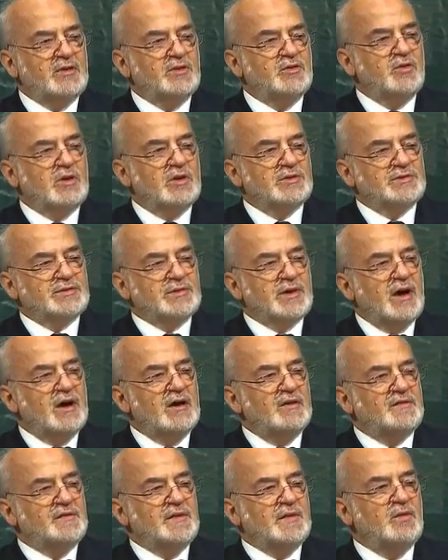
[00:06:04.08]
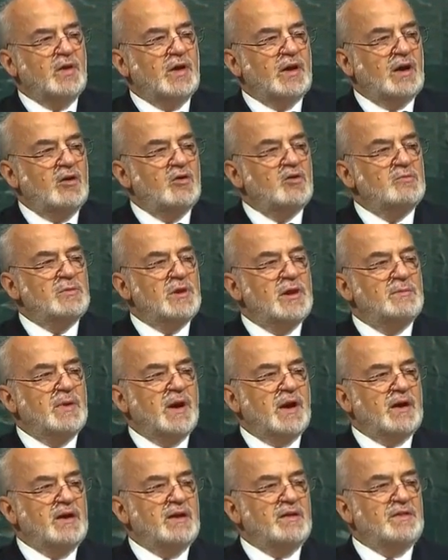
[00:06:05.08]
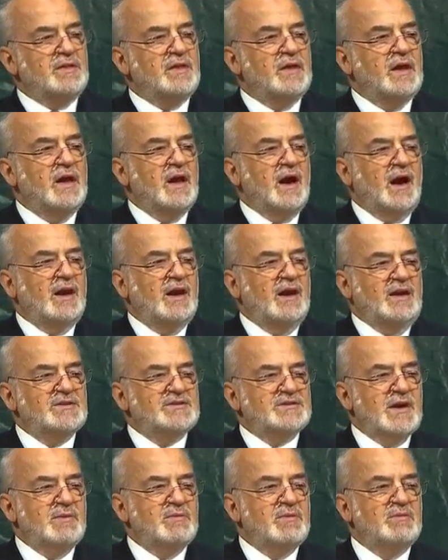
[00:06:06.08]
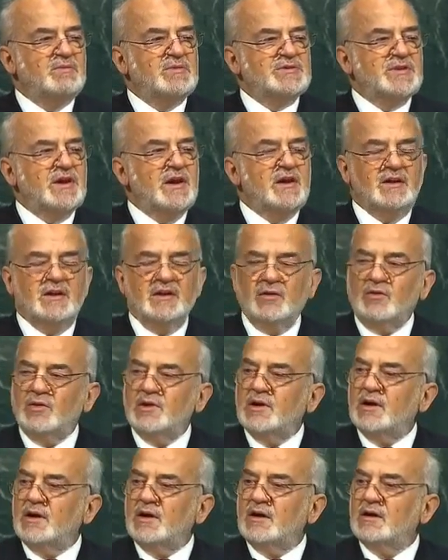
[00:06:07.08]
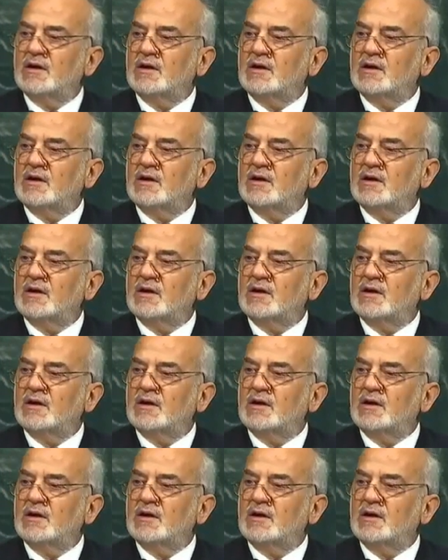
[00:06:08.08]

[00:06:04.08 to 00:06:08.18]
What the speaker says: Daesh took control of some parts of the country to return,